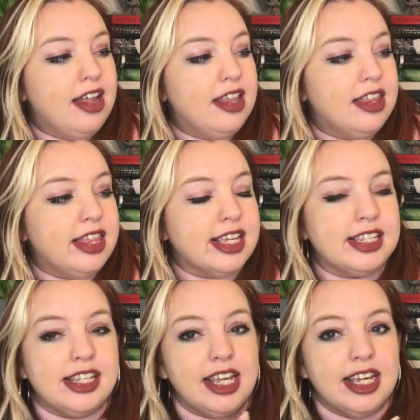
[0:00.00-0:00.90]

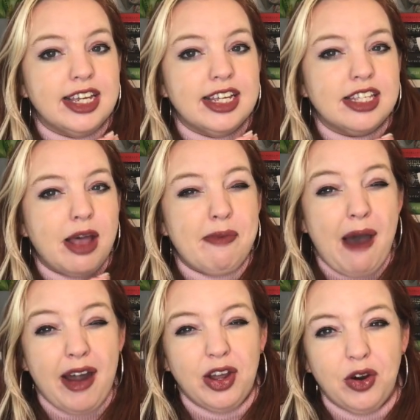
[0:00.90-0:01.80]
this is
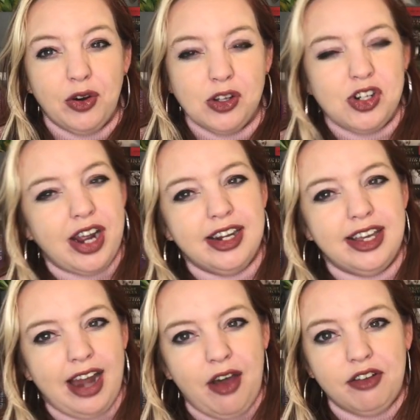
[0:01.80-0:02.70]
about a girl trying to
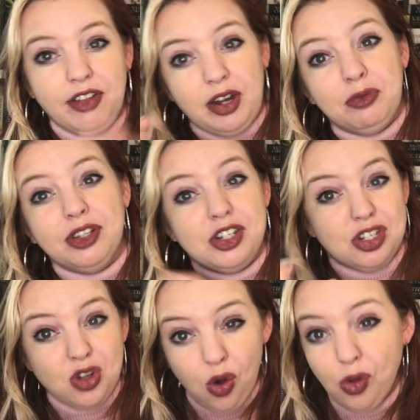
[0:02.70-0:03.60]
get out of like a
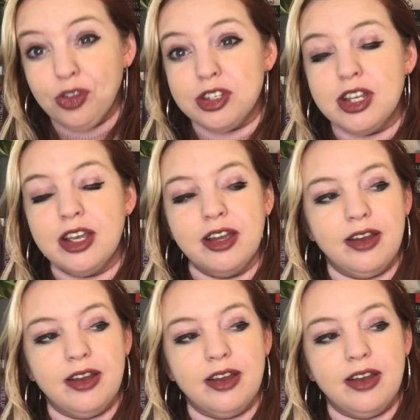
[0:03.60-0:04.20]
religious cult